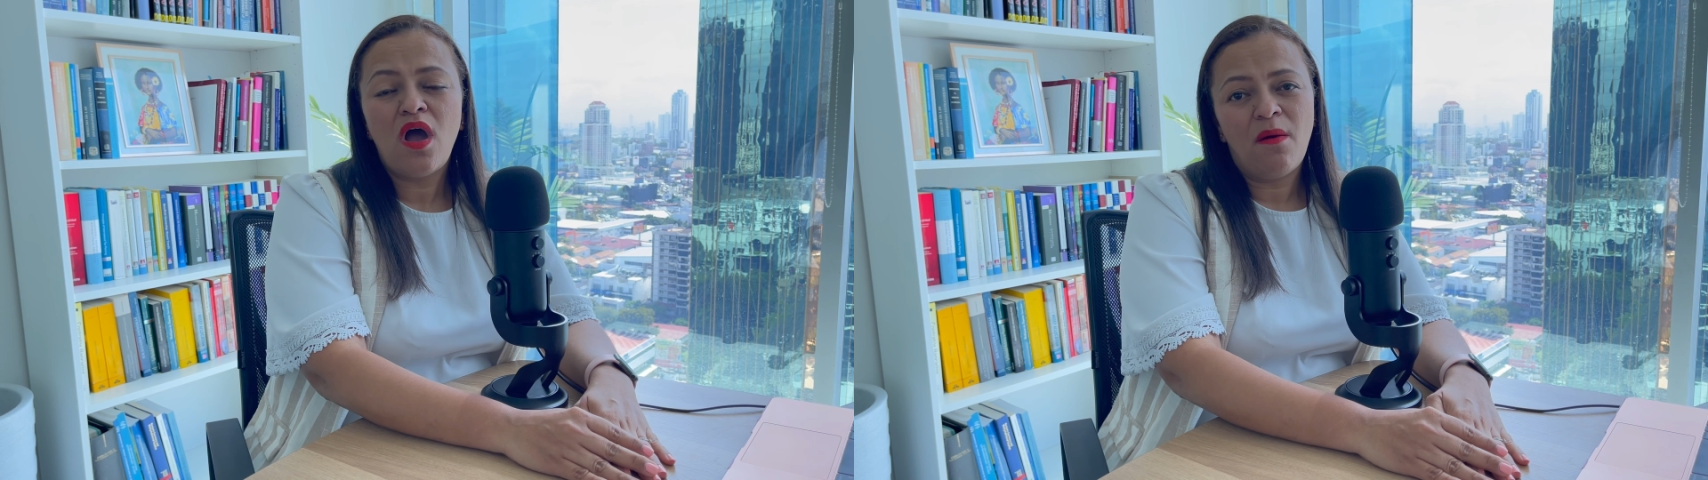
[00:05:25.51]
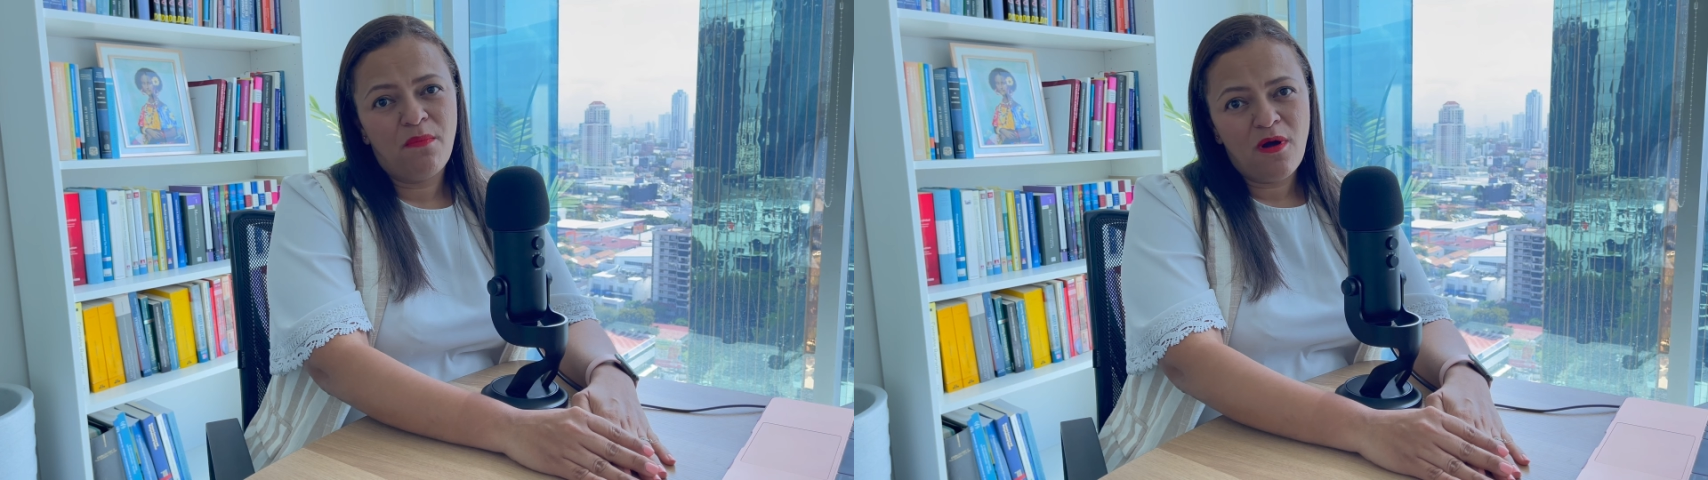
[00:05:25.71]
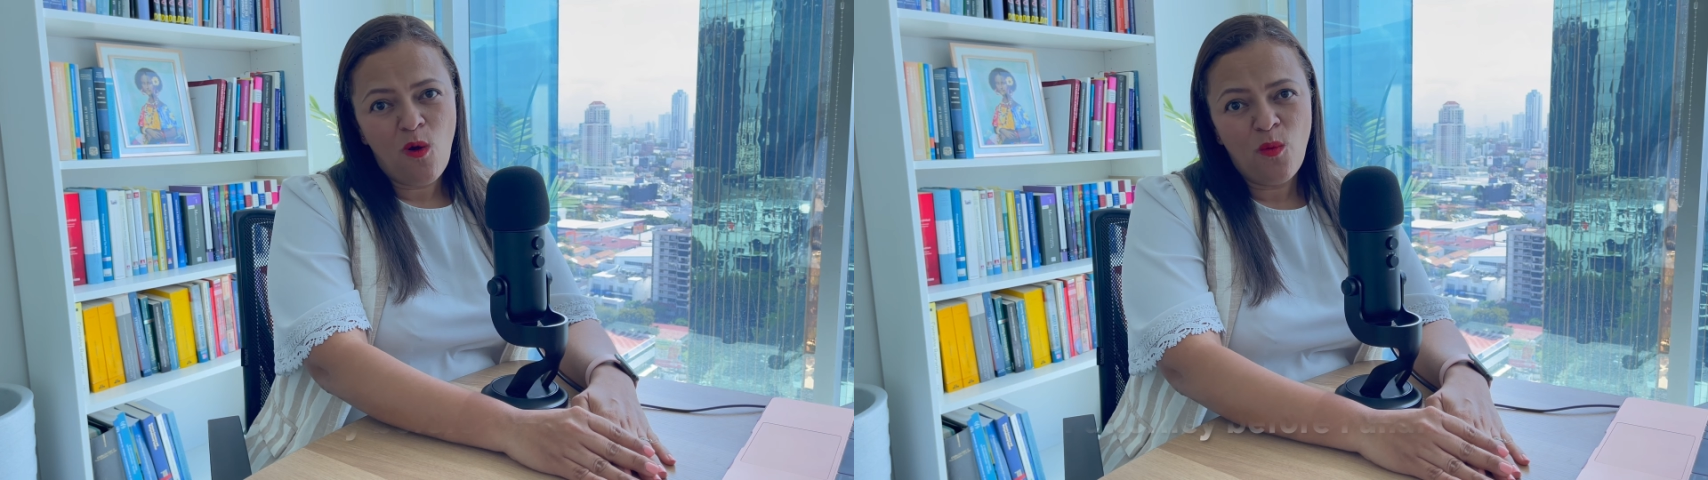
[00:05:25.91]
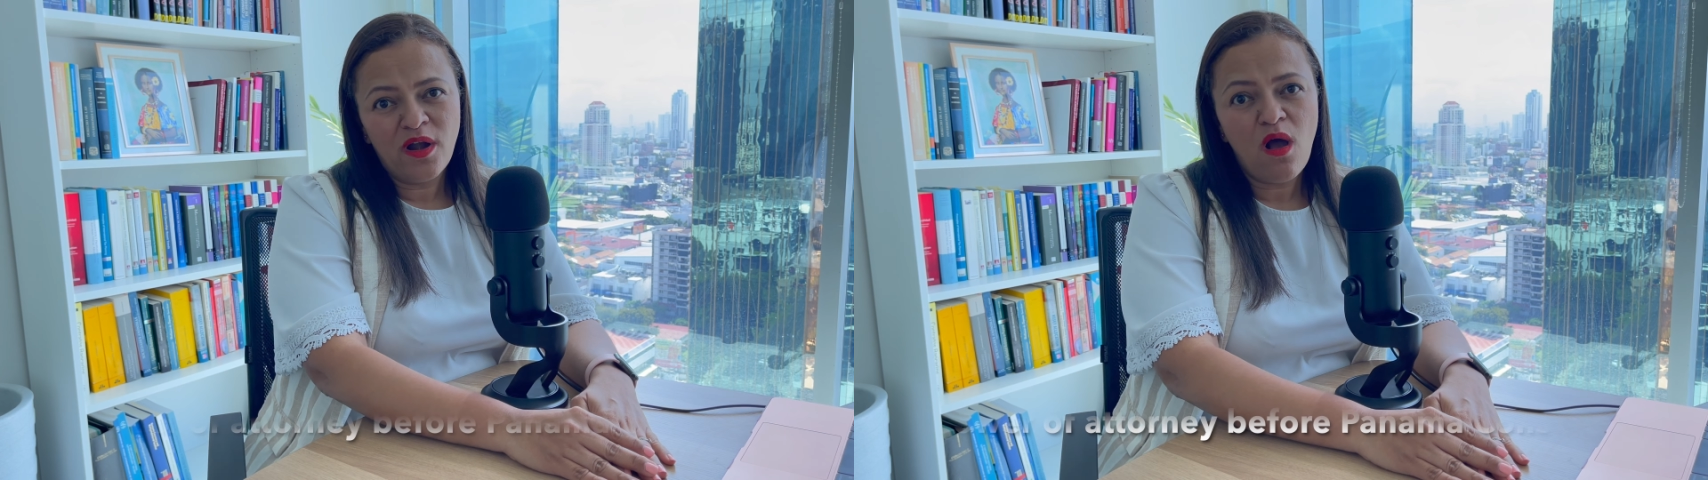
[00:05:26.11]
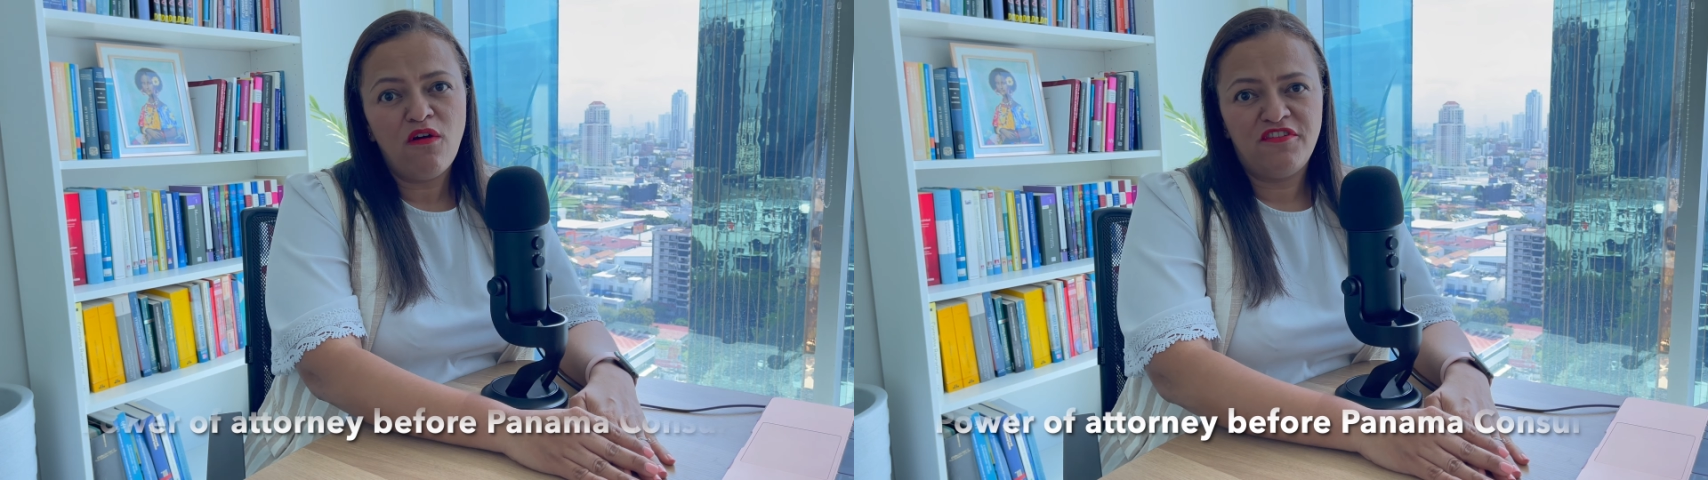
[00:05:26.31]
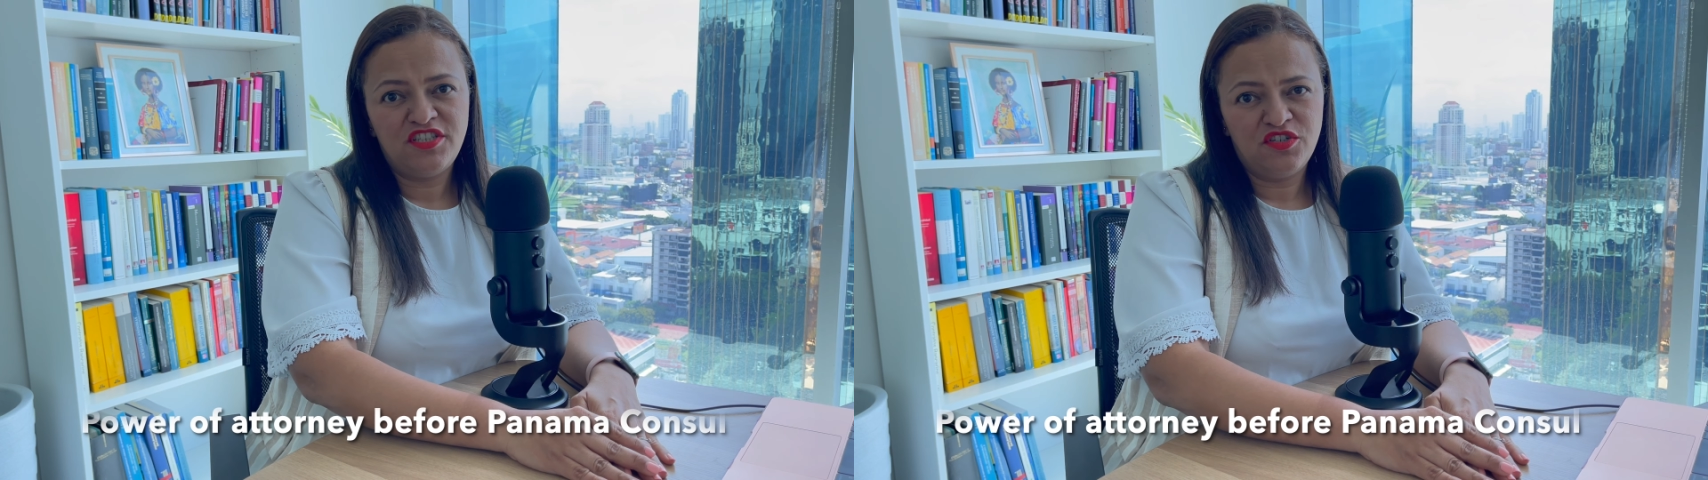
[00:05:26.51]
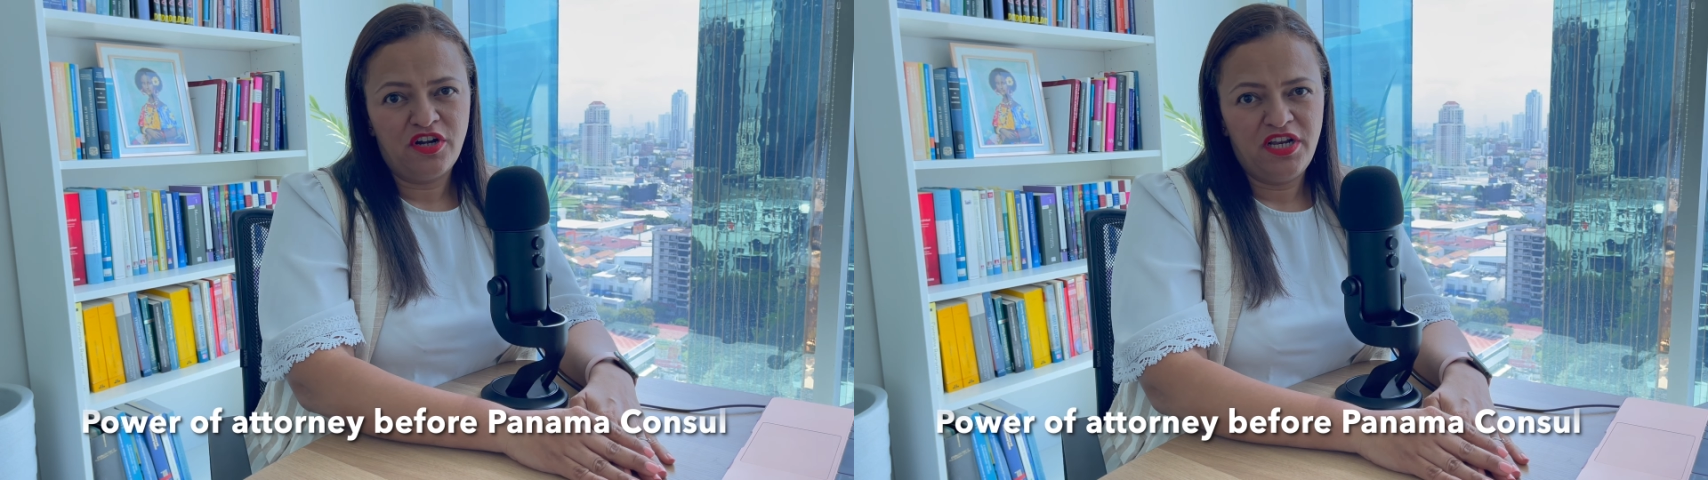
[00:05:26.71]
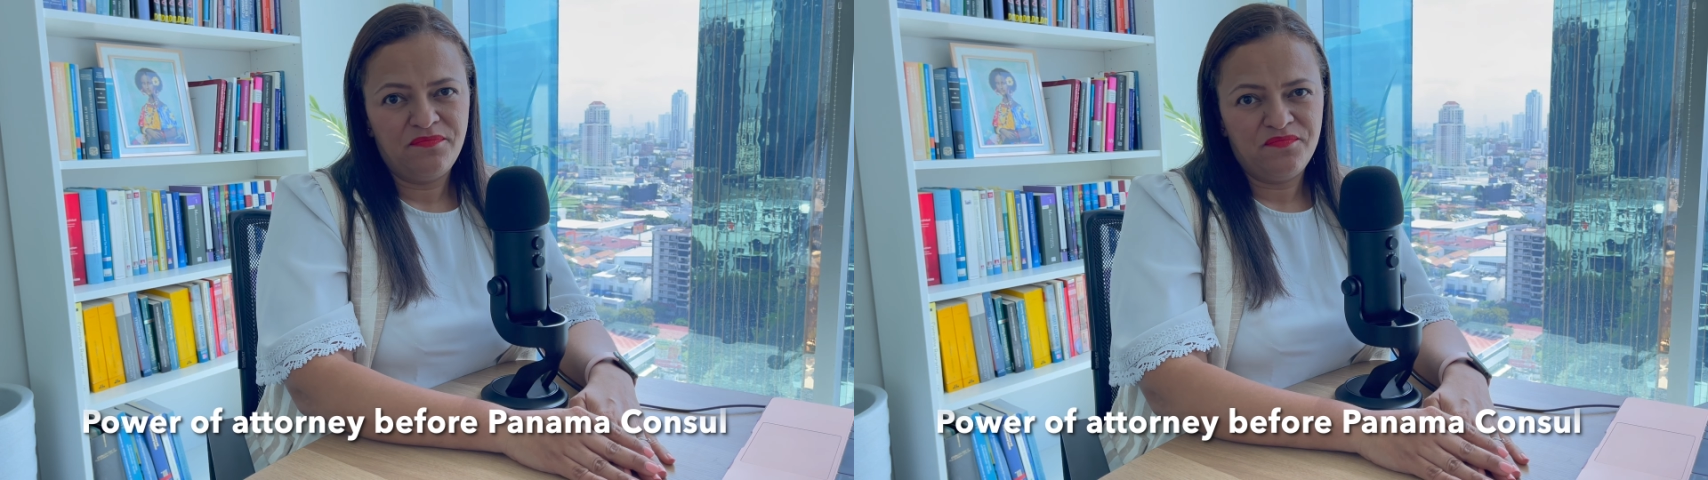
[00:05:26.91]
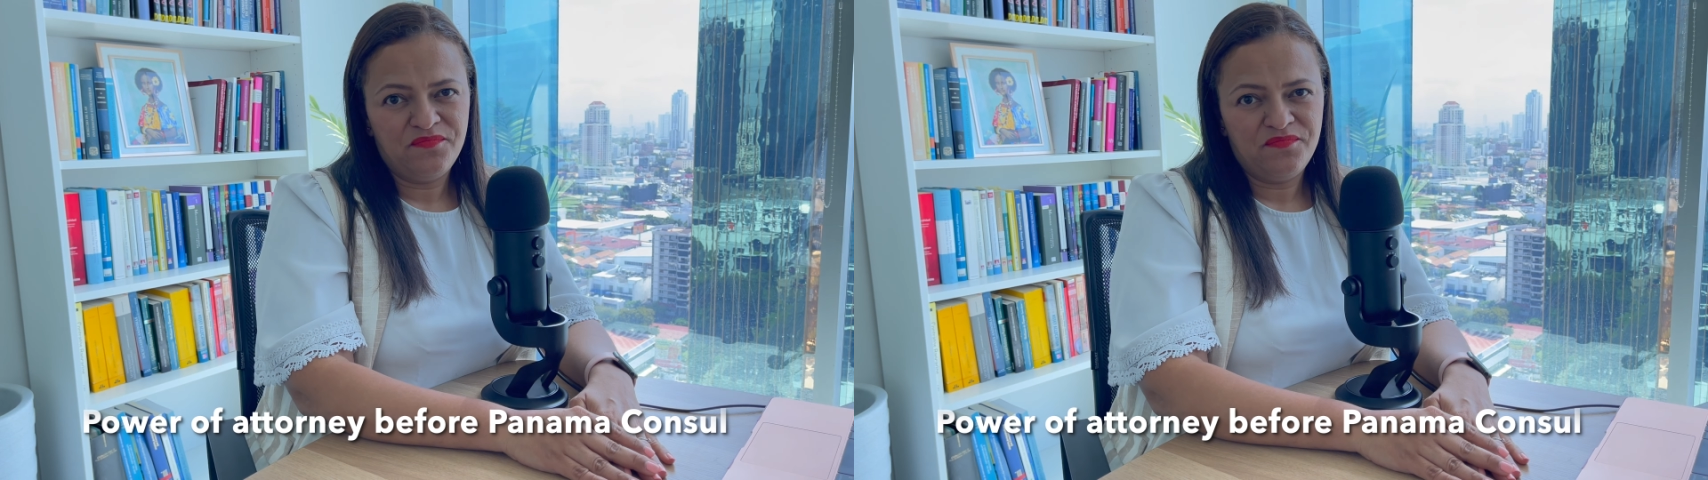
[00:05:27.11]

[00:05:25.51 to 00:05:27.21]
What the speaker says: a power of attorney